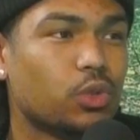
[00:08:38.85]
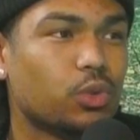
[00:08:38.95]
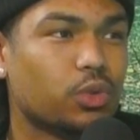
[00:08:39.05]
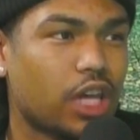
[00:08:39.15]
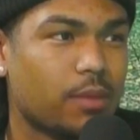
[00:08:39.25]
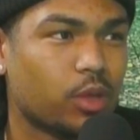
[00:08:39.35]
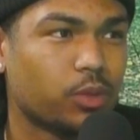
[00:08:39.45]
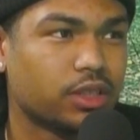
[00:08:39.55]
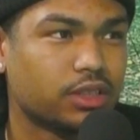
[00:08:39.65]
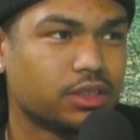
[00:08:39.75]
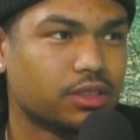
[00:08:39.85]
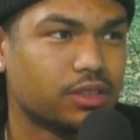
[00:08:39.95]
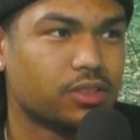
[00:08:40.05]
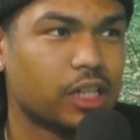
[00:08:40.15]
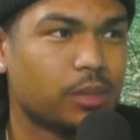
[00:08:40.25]
who came up with the
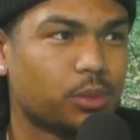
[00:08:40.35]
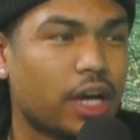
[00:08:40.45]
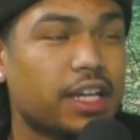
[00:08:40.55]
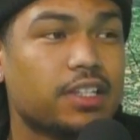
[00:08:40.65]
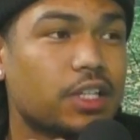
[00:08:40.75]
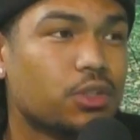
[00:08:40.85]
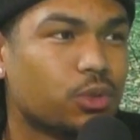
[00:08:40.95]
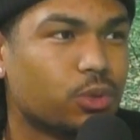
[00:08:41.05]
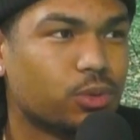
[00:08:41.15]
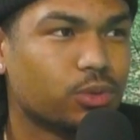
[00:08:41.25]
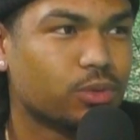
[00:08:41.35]
sample. I guess he knew.